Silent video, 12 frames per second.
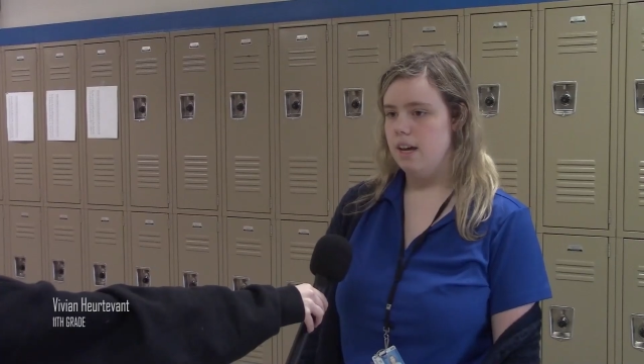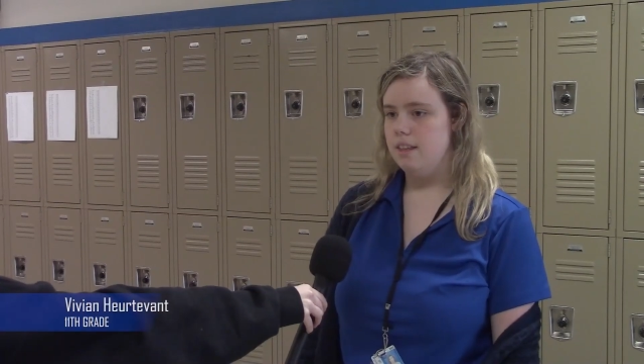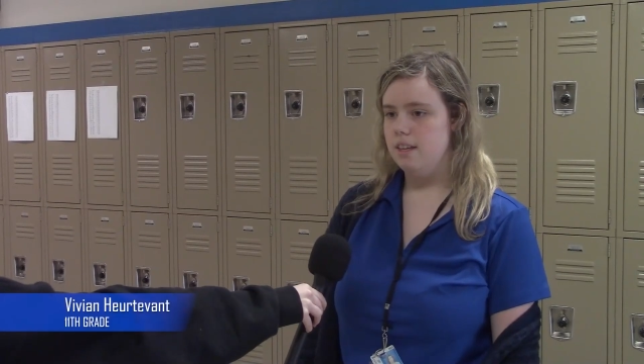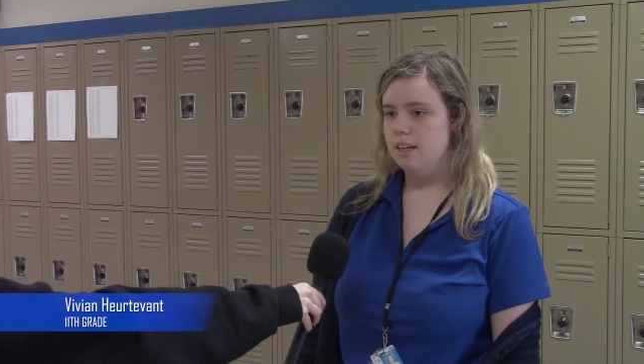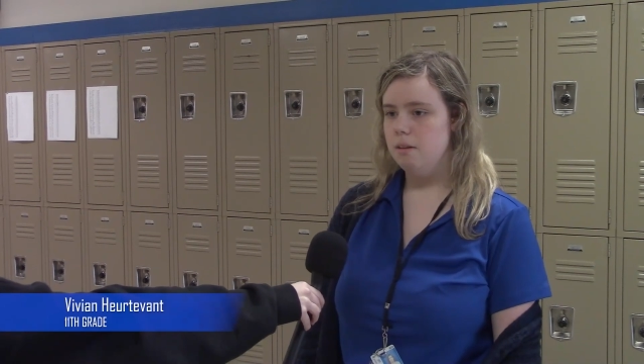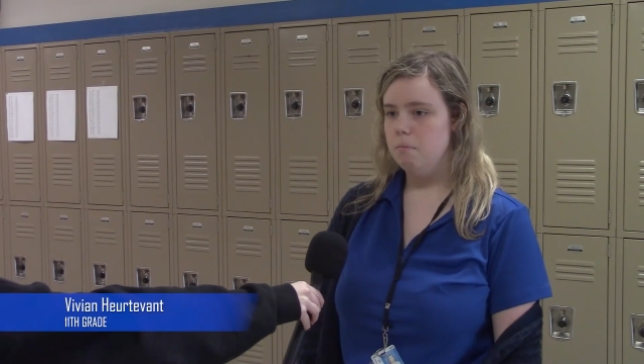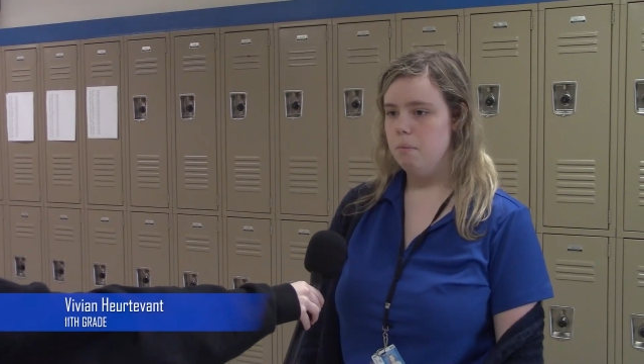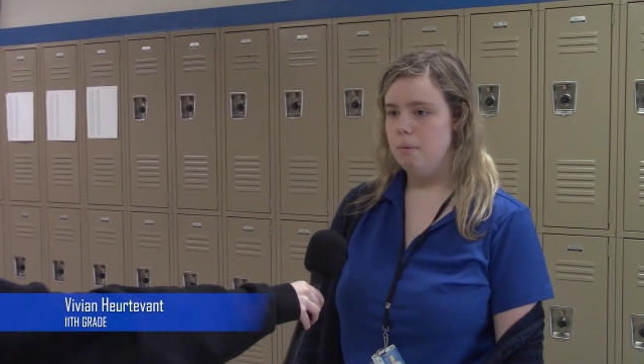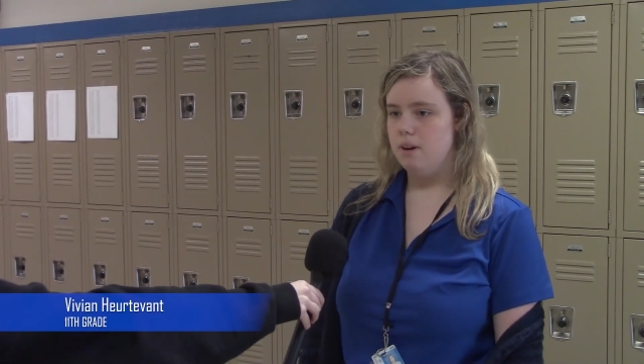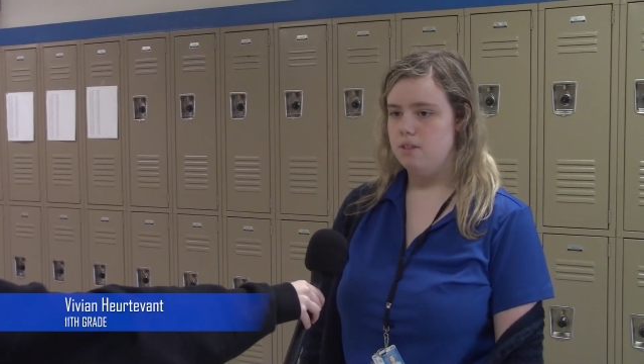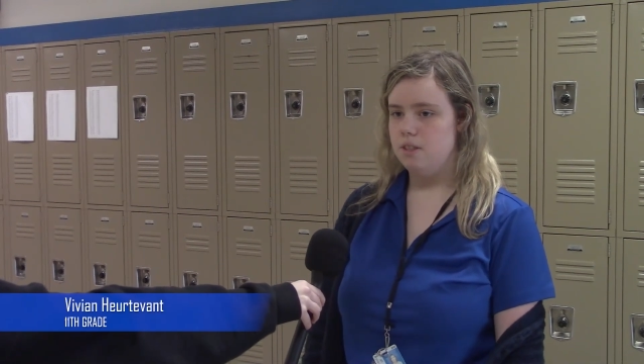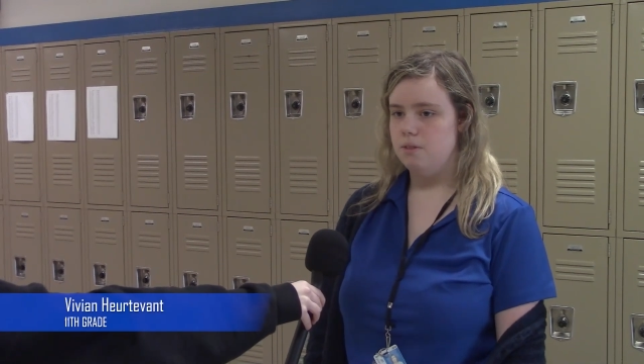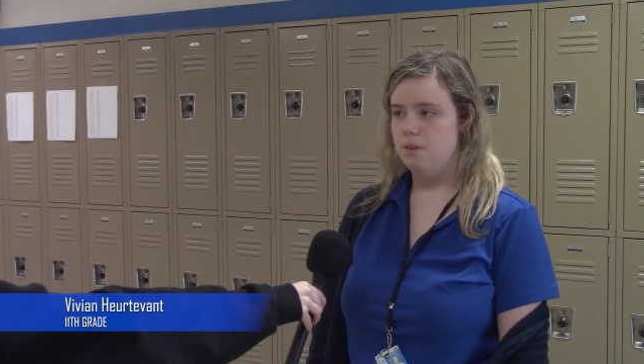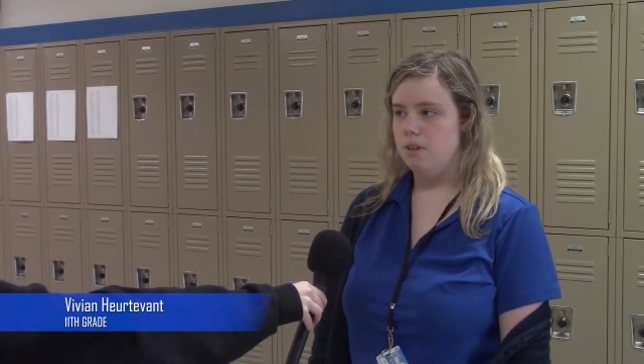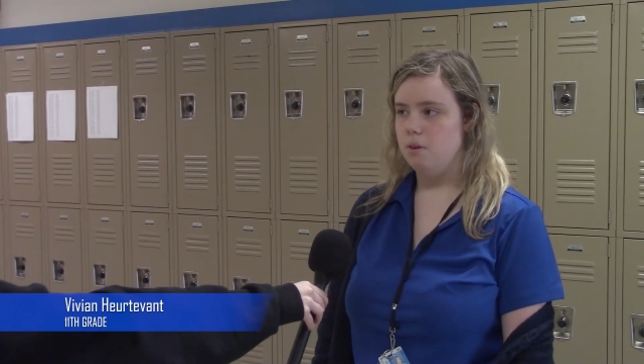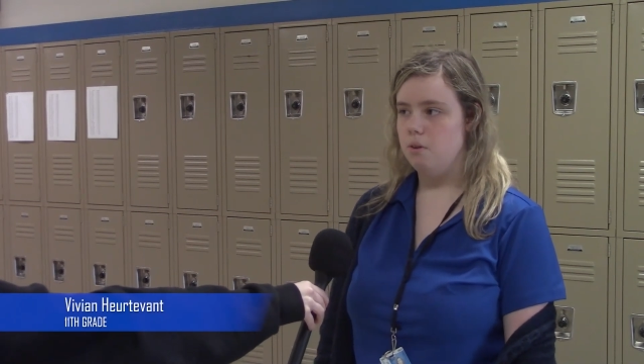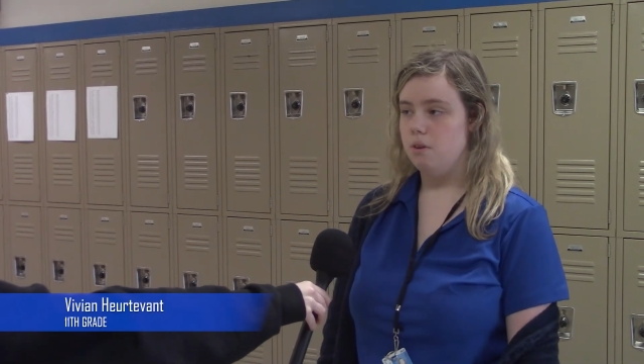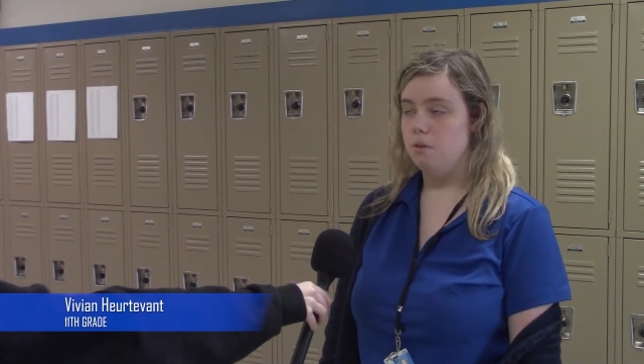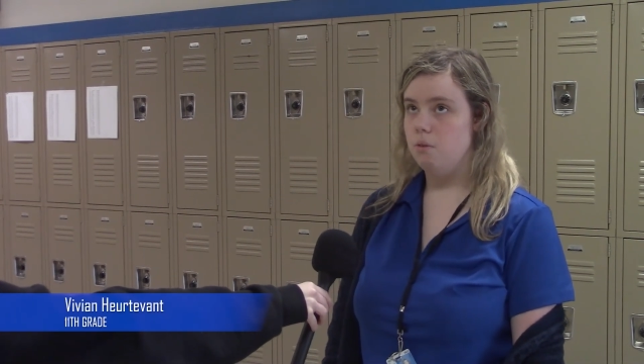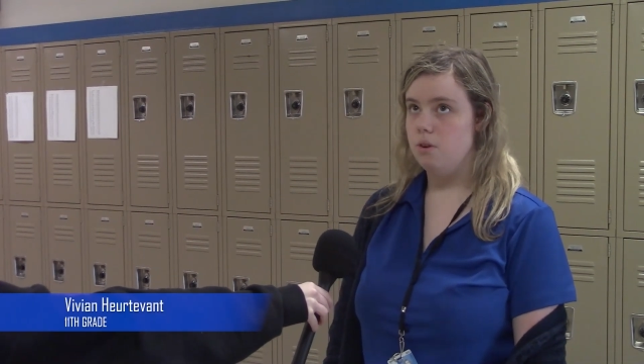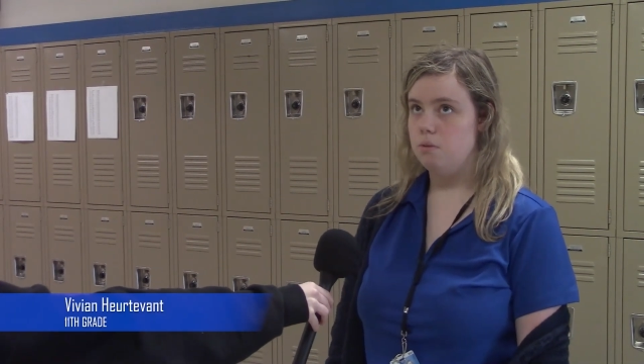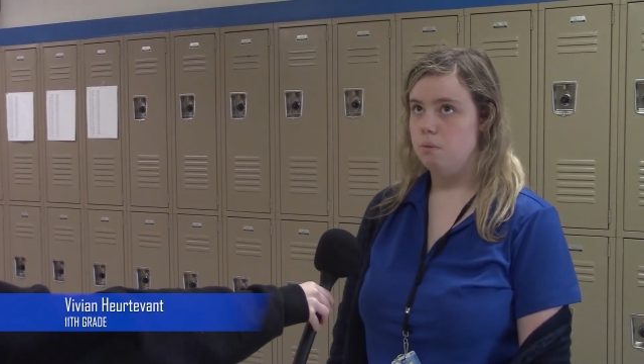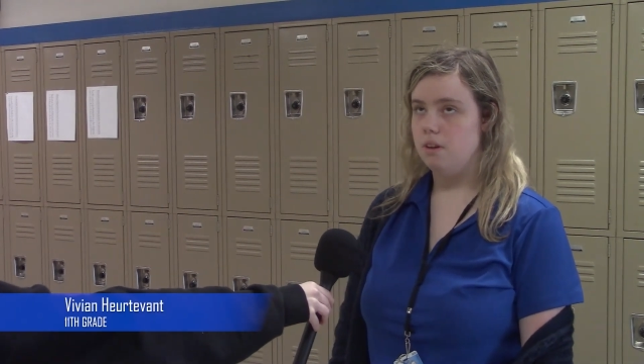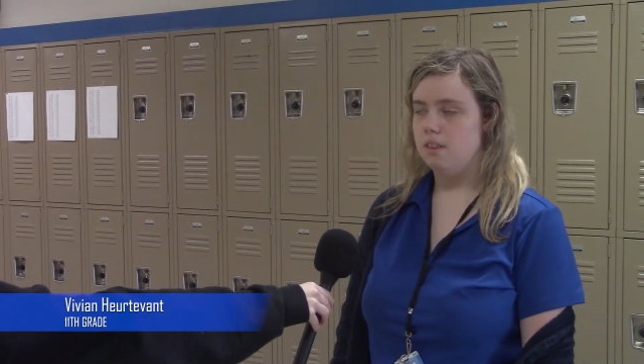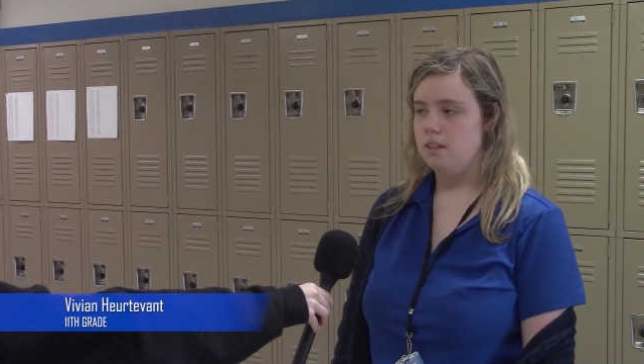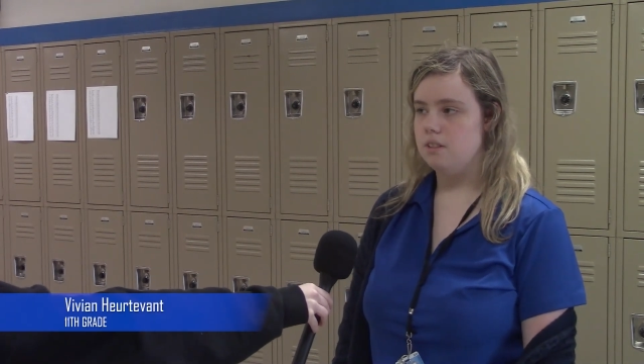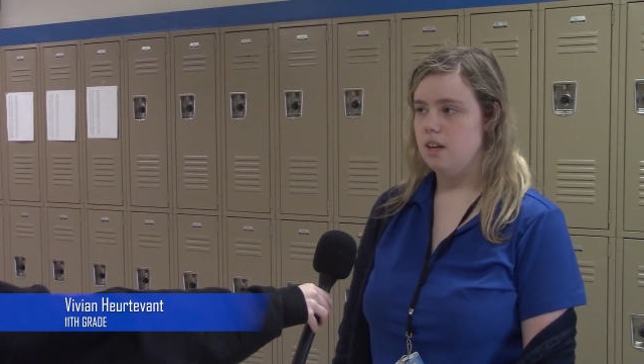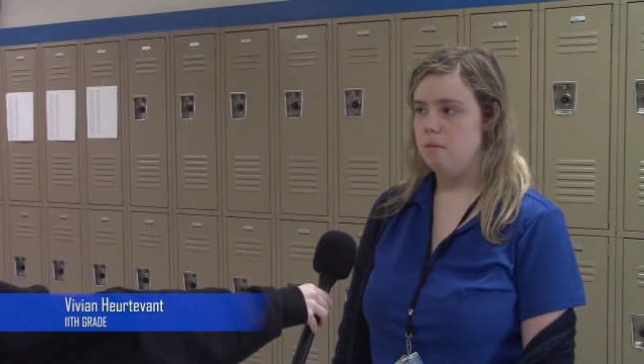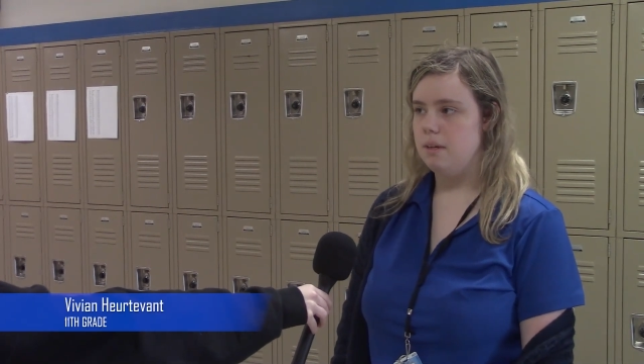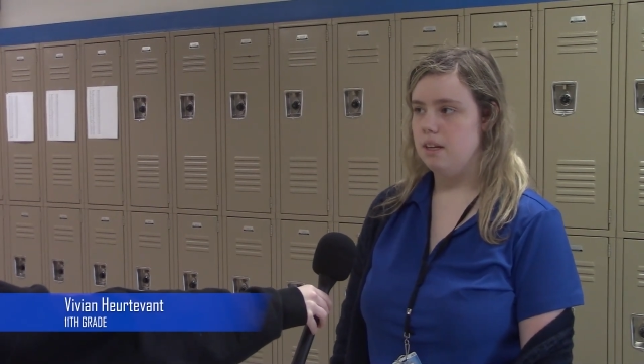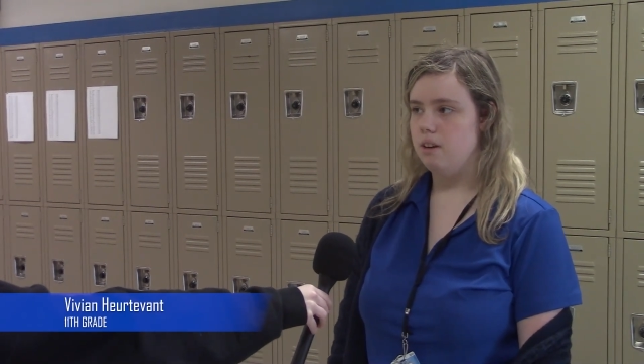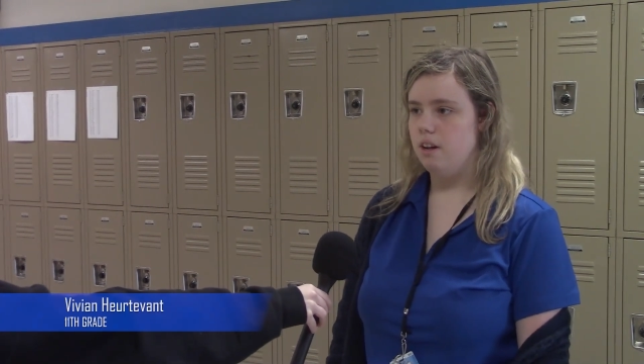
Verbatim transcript: I think it prepares us for the co coursework that's going to be in